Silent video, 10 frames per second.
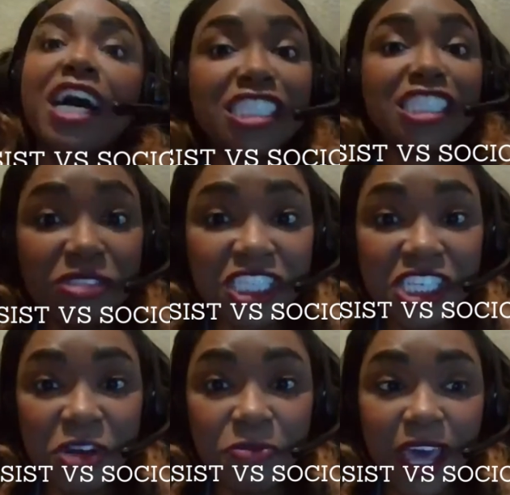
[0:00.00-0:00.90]
a
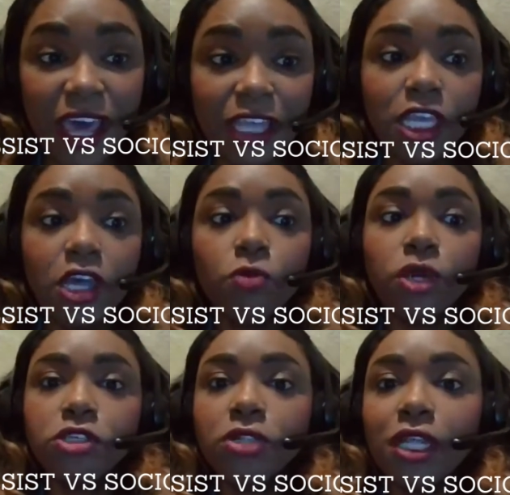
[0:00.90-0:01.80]
sociopath
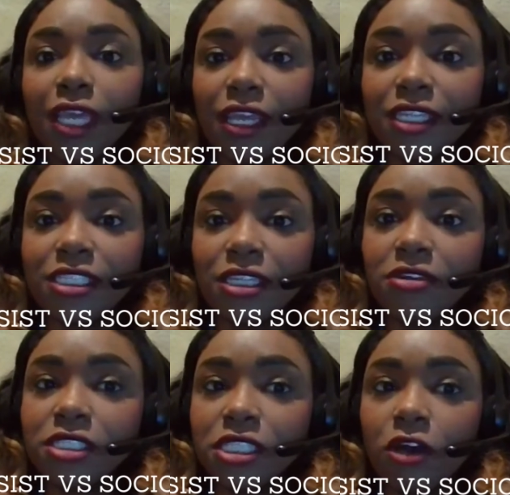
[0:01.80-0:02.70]
when you look at a
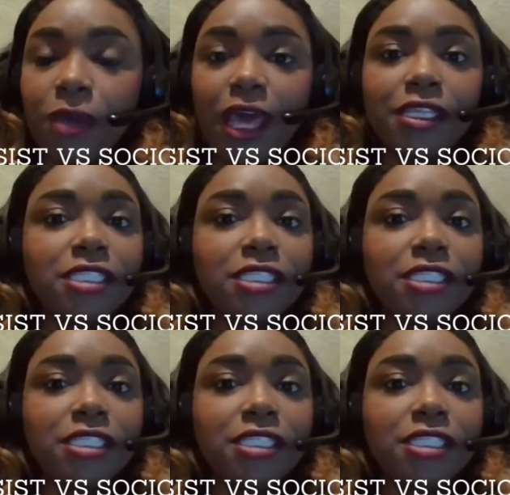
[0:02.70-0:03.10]
sociopath,